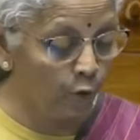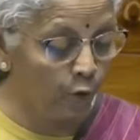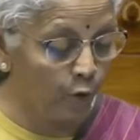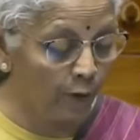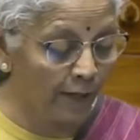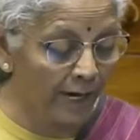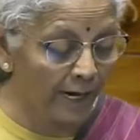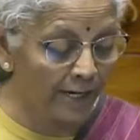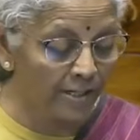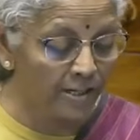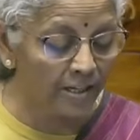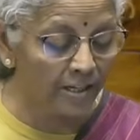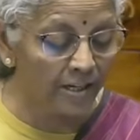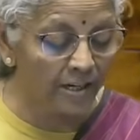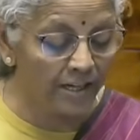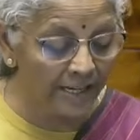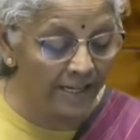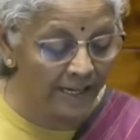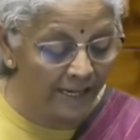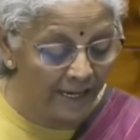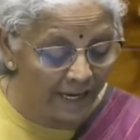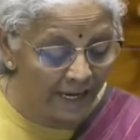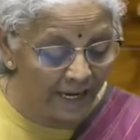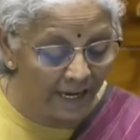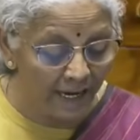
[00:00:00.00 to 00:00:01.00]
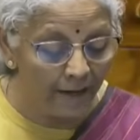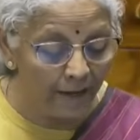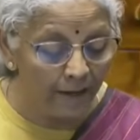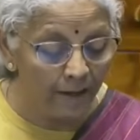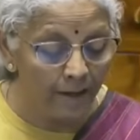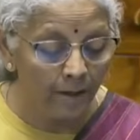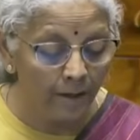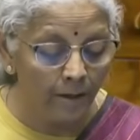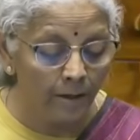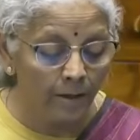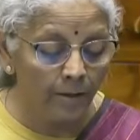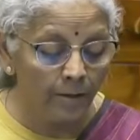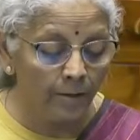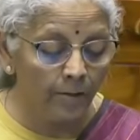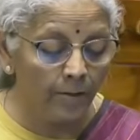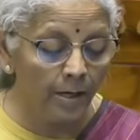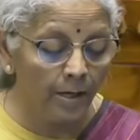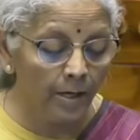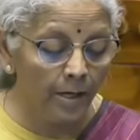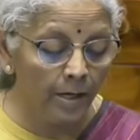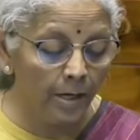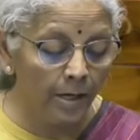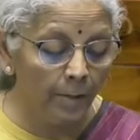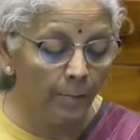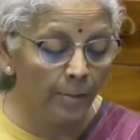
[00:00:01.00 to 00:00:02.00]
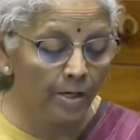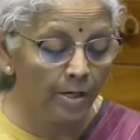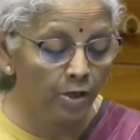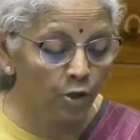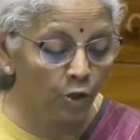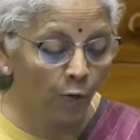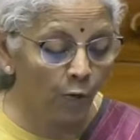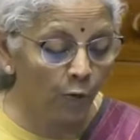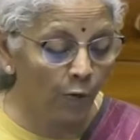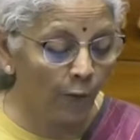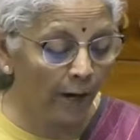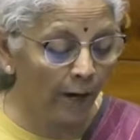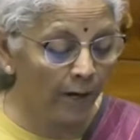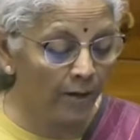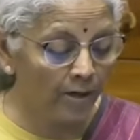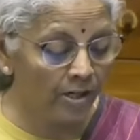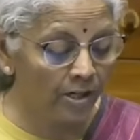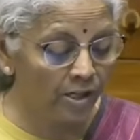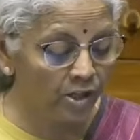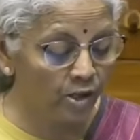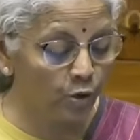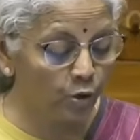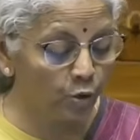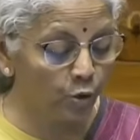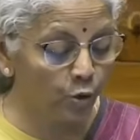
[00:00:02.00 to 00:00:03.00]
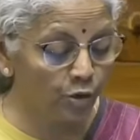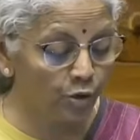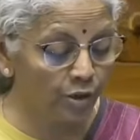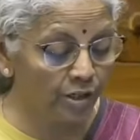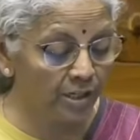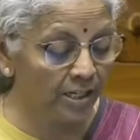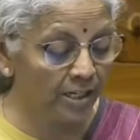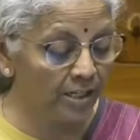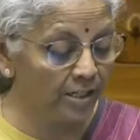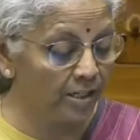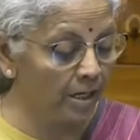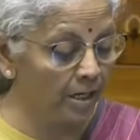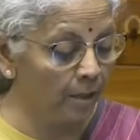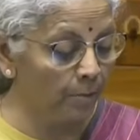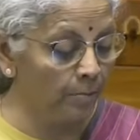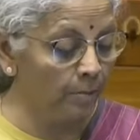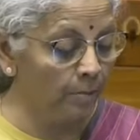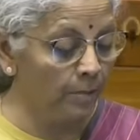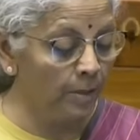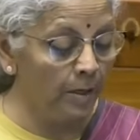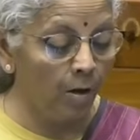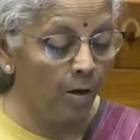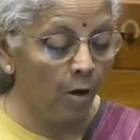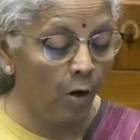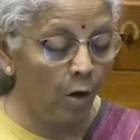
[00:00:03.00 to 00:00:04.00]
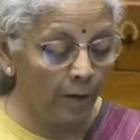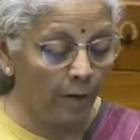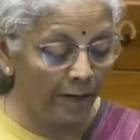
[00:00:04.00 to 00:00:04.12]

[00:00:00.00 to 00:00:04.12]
For category A, the limit of undisclosed income